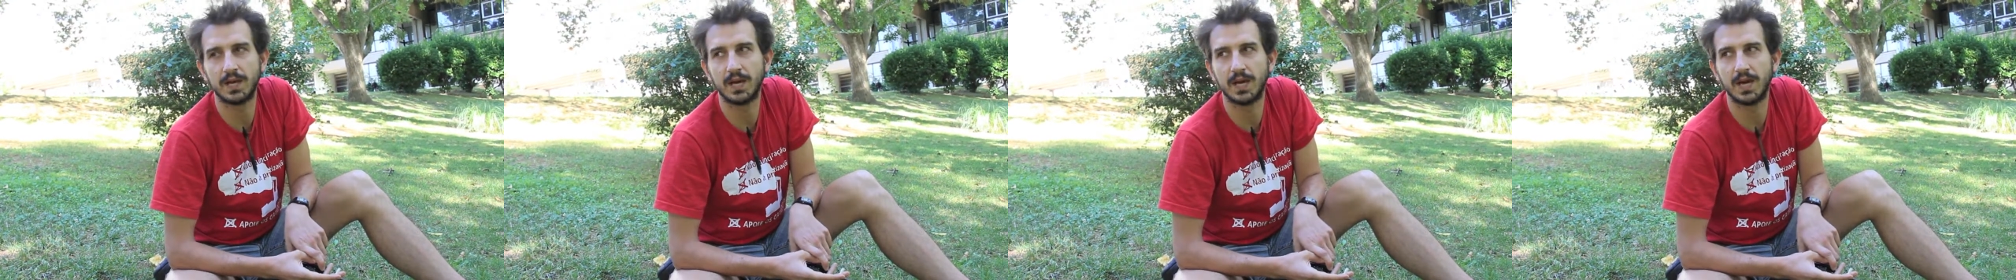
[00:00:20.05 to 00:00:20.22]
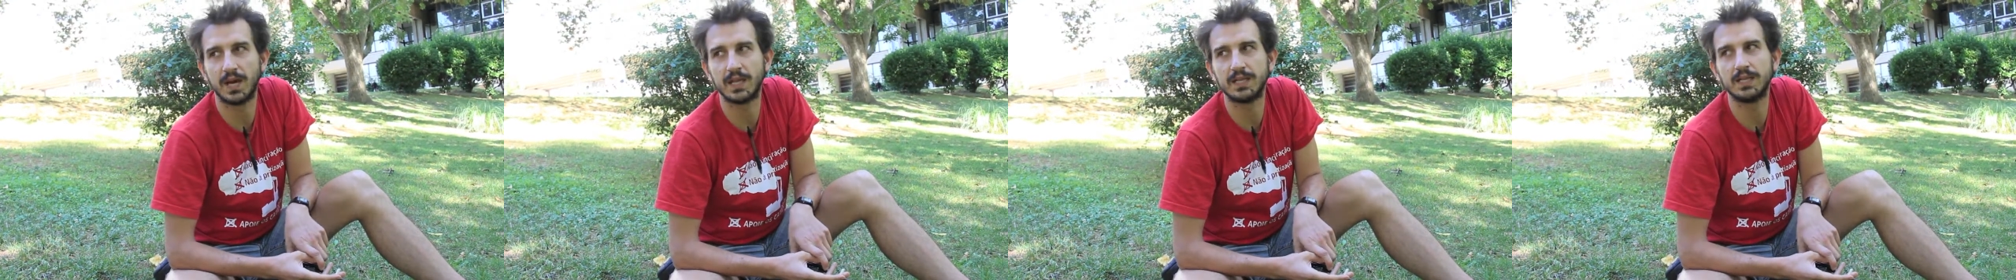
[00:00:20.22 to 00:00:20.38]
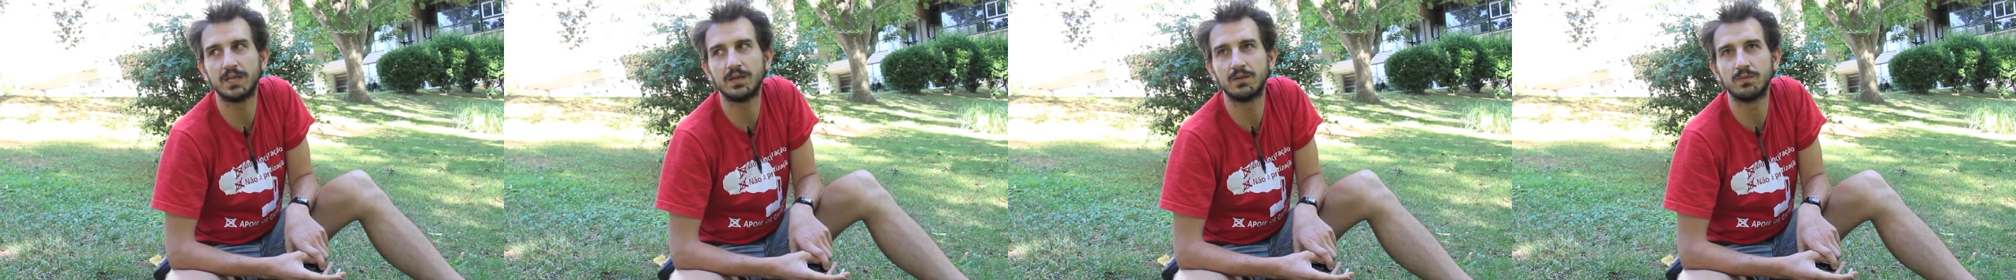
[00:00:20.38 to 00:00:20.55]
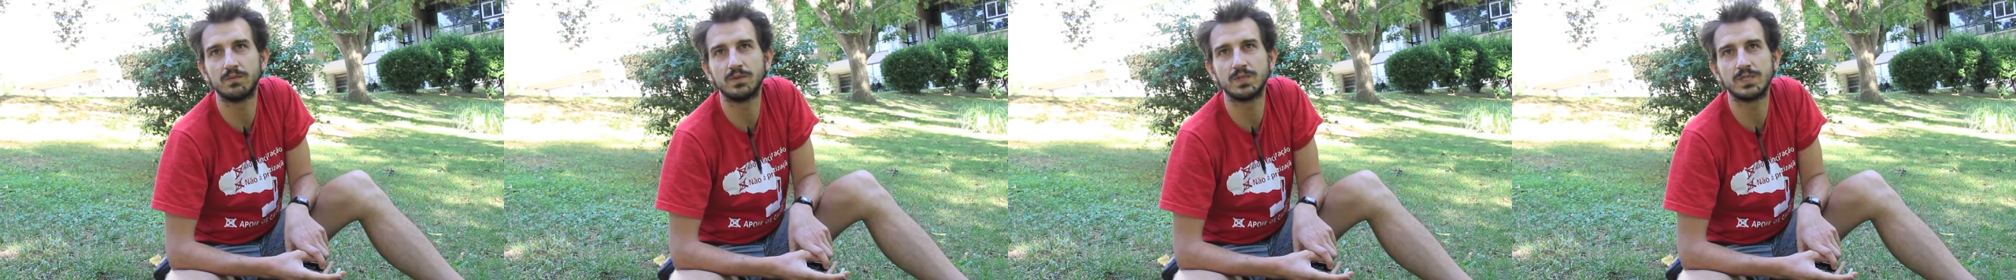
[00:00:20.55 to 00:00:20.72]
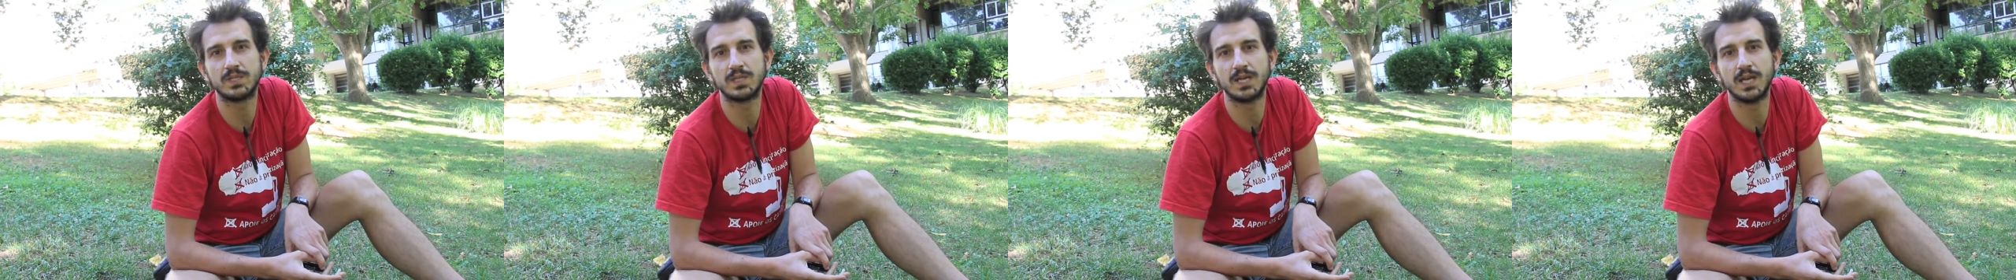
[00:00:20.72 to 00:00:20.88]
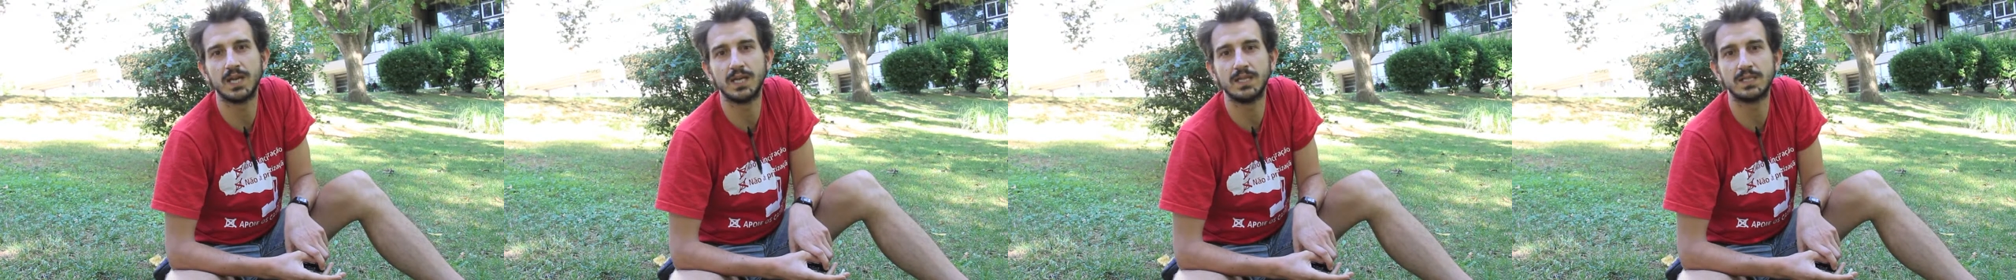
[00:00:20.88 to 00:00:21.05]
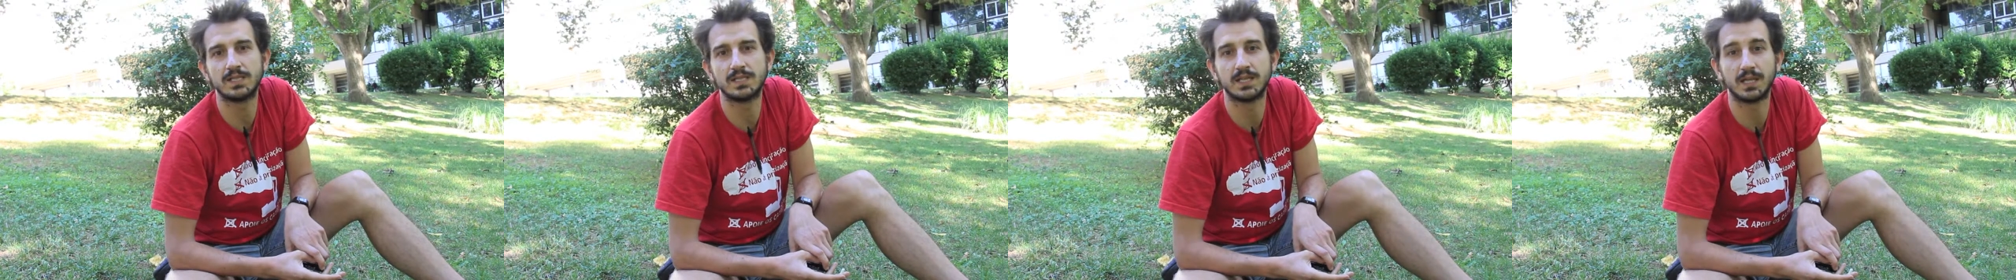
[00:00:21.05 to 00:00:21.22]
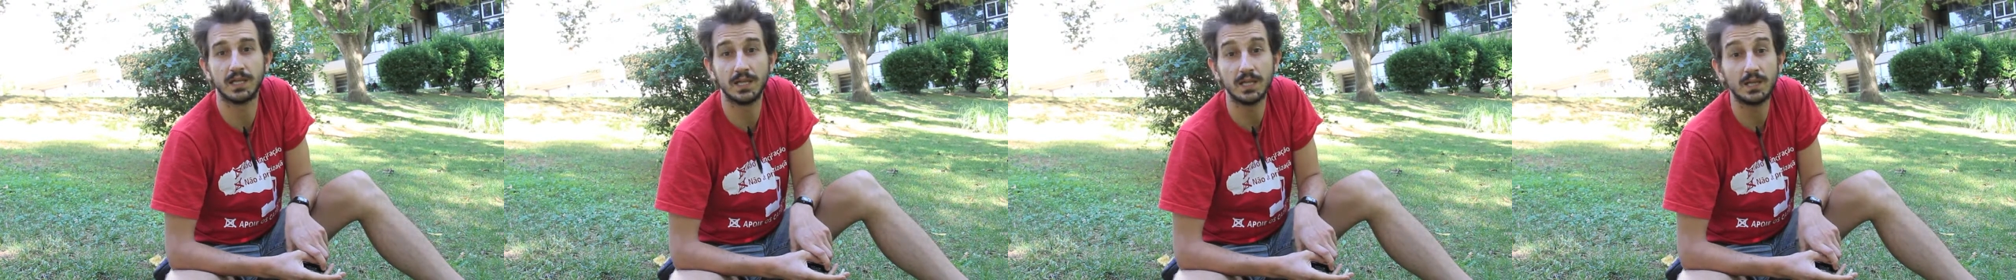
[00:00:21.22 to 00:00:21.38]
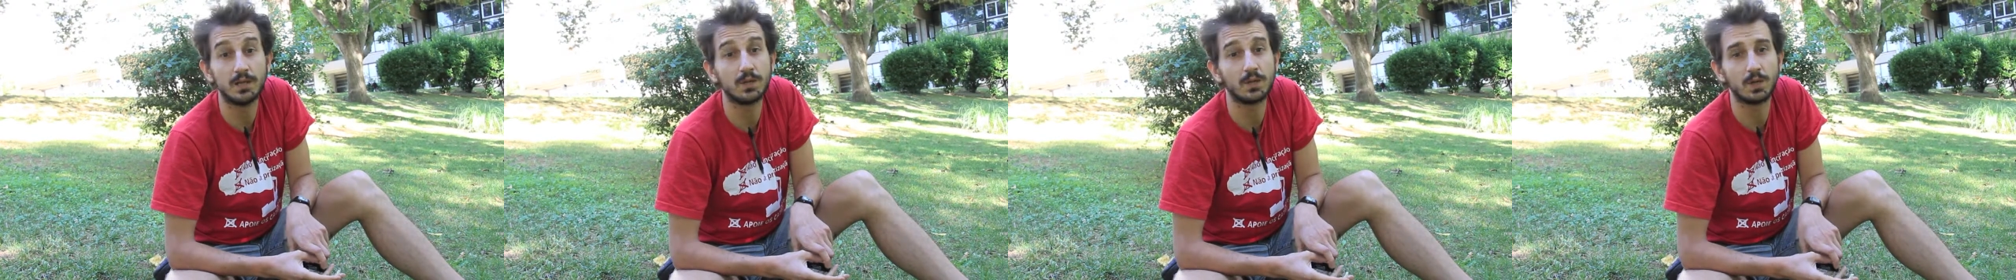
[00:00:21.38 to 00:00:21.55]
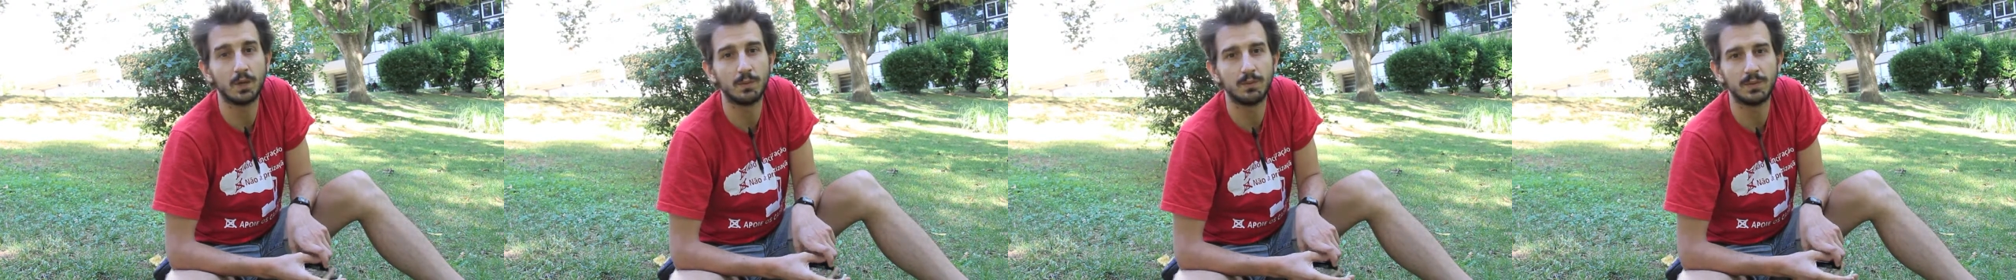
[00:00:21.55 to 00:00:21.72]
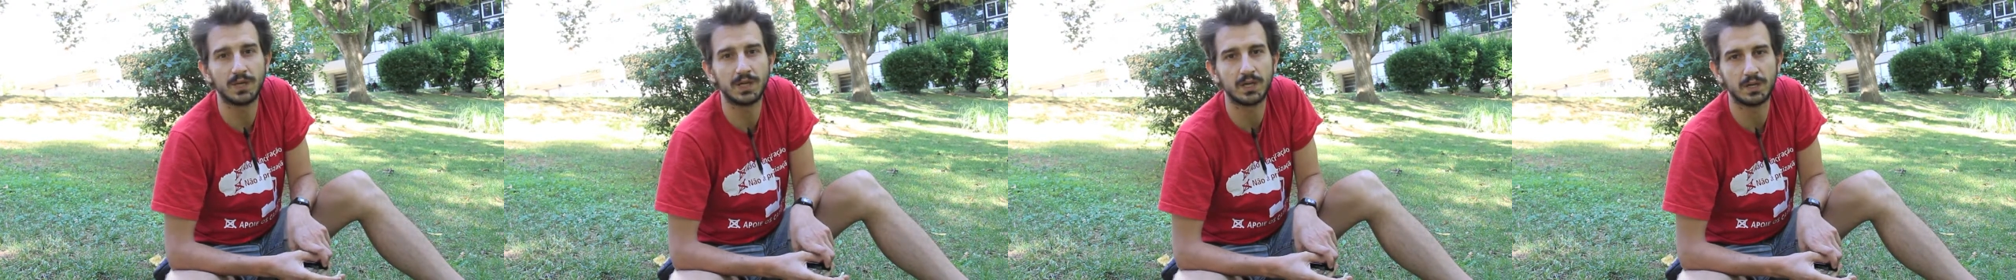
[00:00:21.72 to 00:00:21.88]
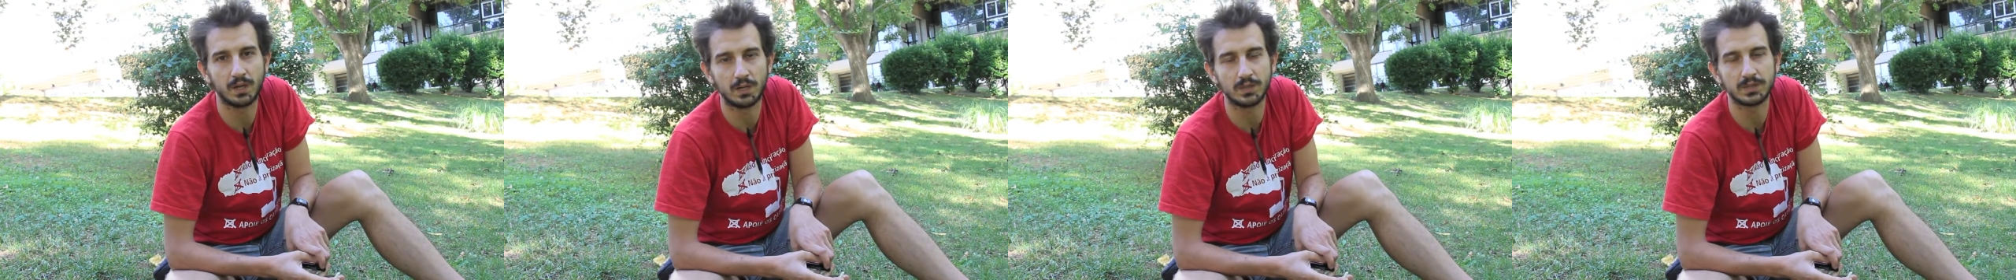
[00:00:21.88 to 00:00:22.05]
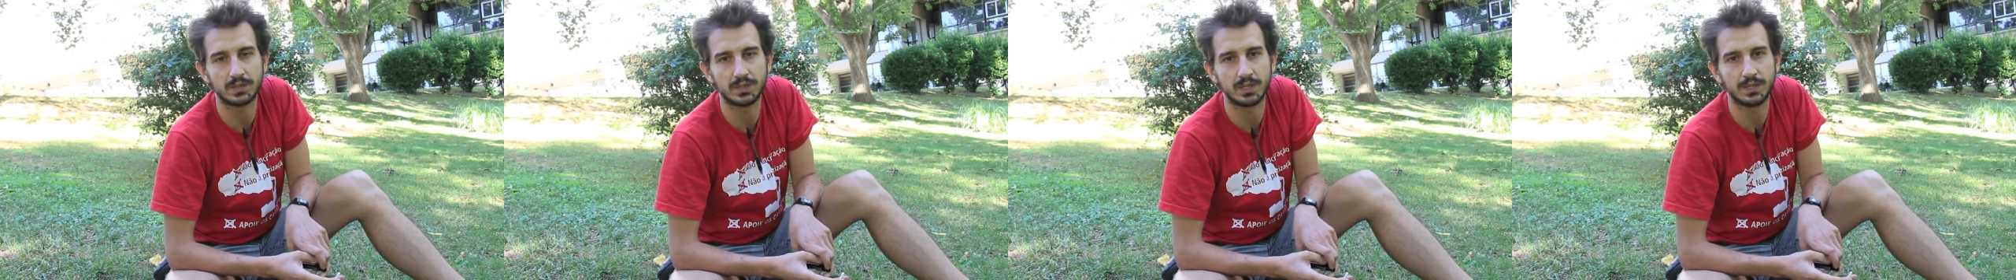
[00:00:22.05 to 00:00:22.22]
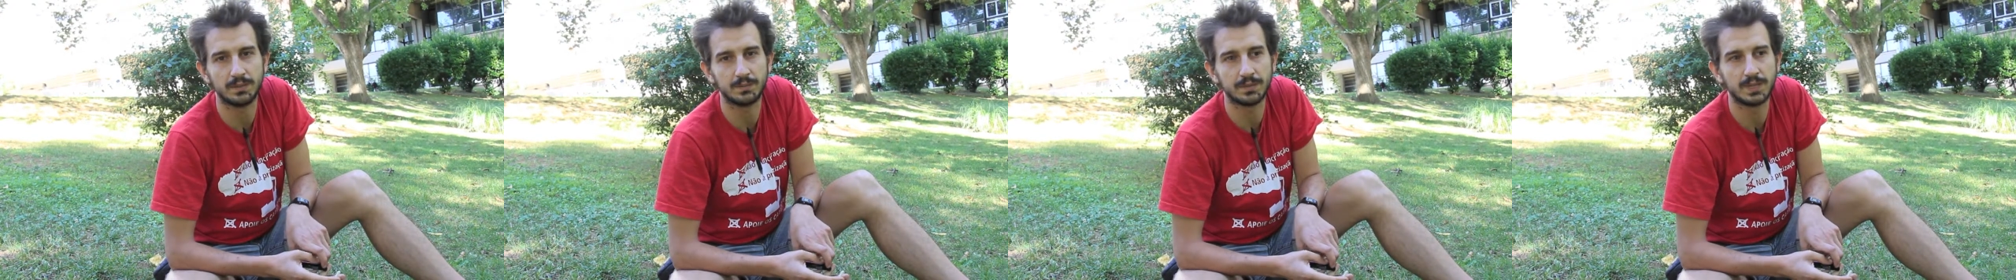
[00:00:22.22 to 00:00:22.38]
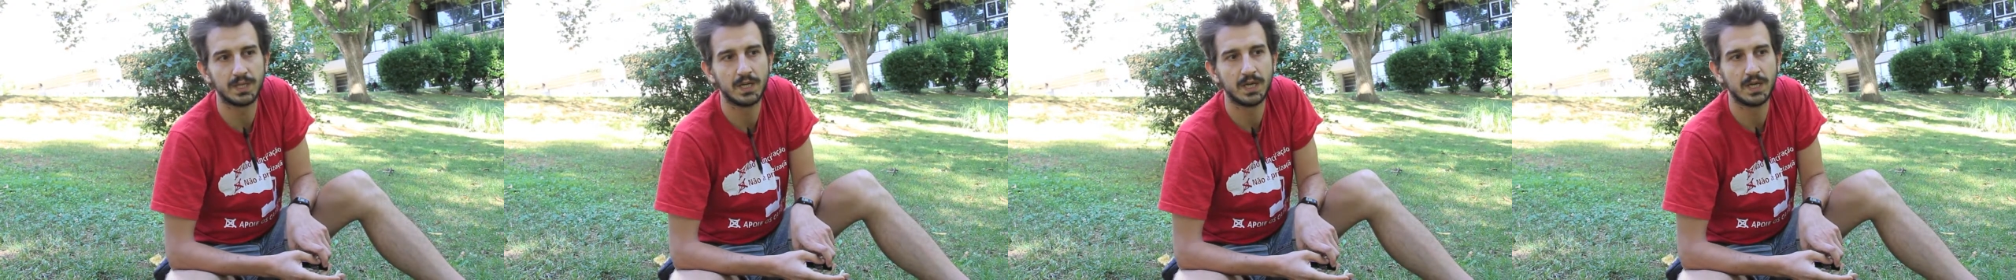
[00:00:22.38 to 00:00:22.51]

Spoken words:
others would say it's an economic concept.